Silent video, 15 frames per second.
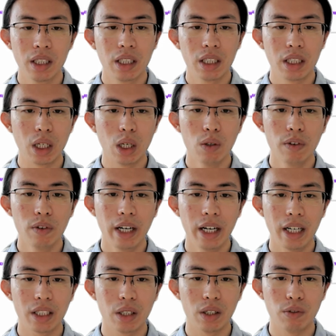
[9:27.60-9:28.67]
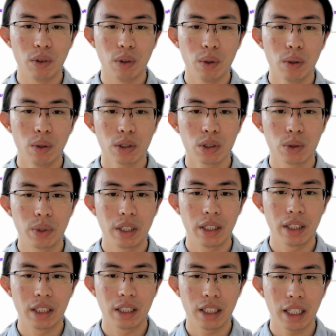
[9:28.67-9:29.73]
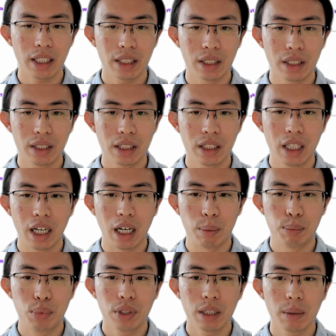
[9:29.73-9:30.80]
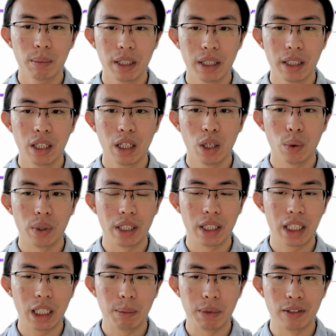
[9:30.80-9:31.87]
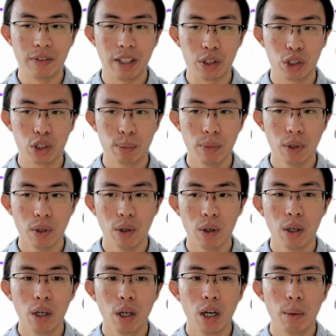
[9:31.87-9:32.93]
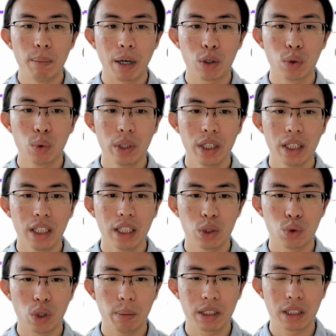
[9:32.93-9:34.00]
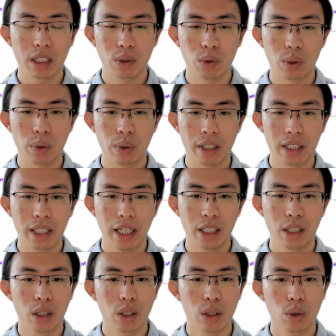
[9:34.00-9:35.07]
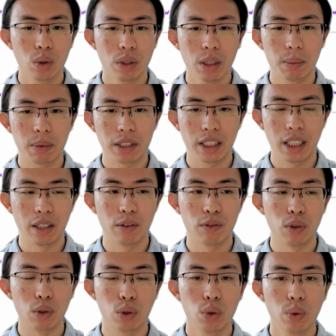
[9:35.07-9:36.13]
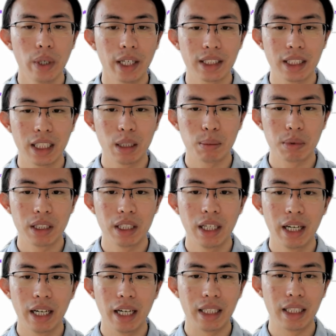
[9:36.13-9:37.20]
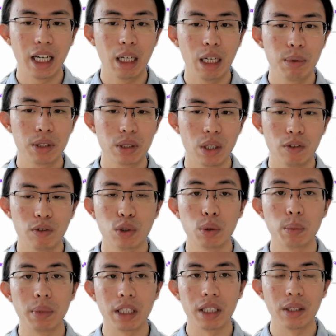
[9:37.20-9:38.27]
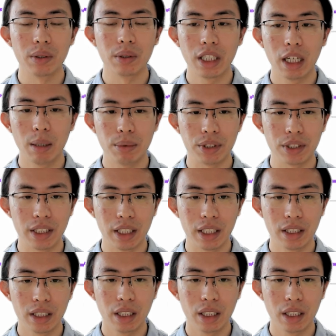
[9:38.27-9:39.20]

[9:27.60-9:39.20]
The overhead of all 3 collectors are pretty big when the heap is very small, but quickly drops down to around 20% for 2x heaps and tapers off to below 10%.